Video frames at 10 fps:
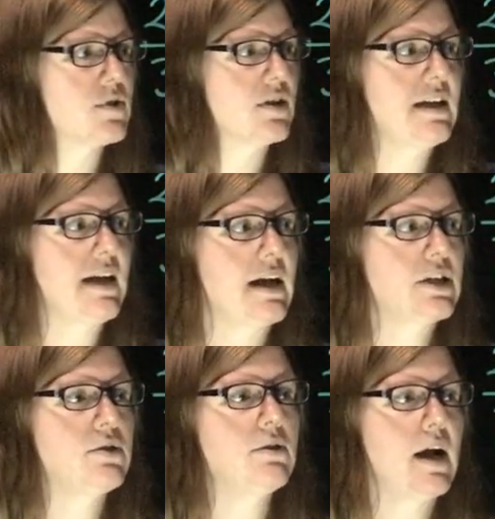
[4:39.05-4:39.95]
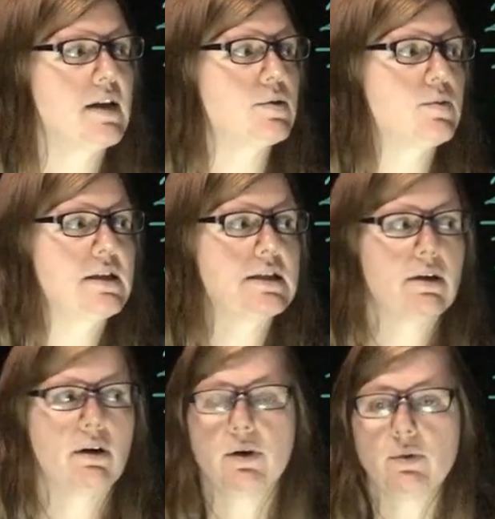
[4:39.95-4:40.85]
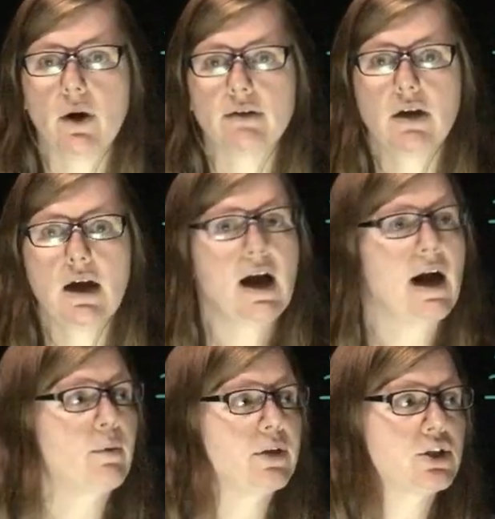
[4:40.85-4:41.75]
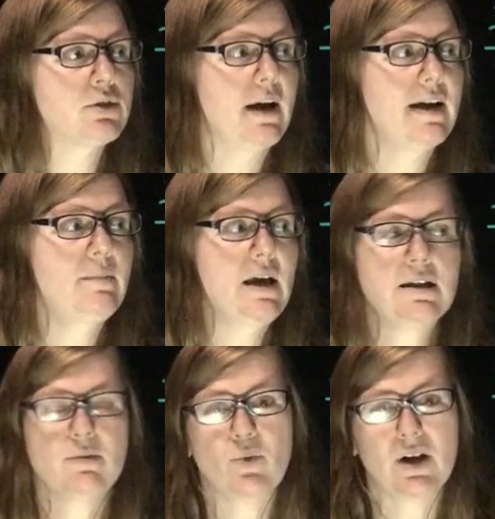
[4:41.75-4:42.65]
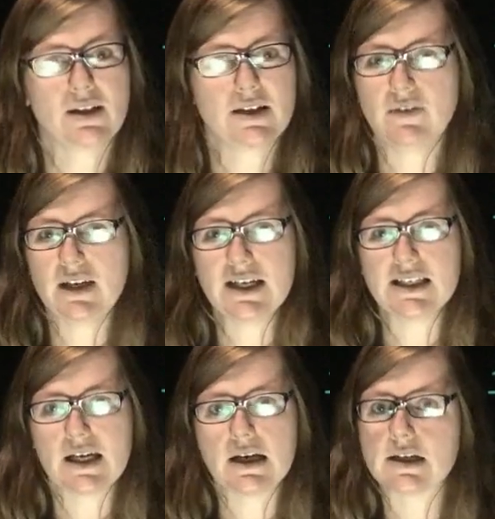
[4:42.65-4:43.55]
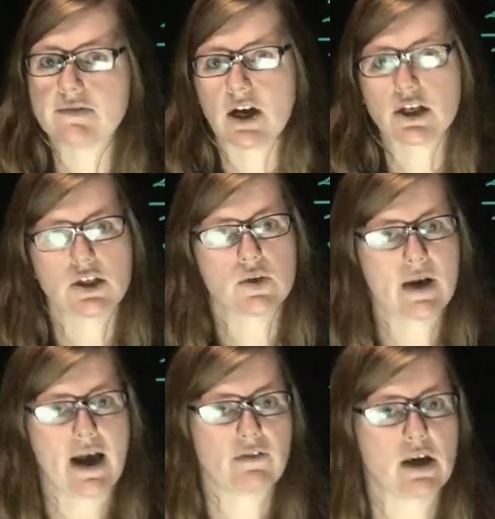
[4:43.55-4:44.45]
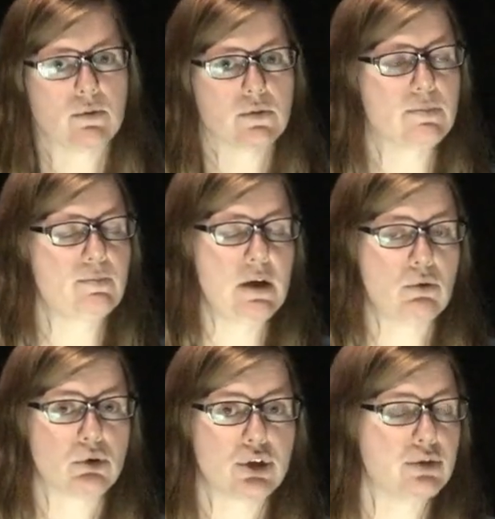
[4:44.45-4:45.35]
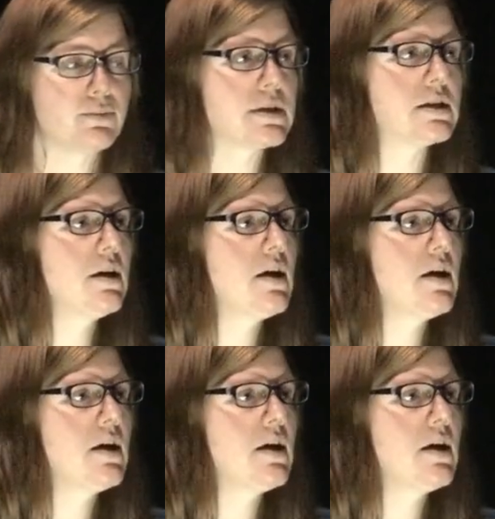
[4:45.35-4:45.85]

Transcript: So I need to add 2 lines between 0 and 1. I want to try and make them relatively easy because fractions, we have equal groups.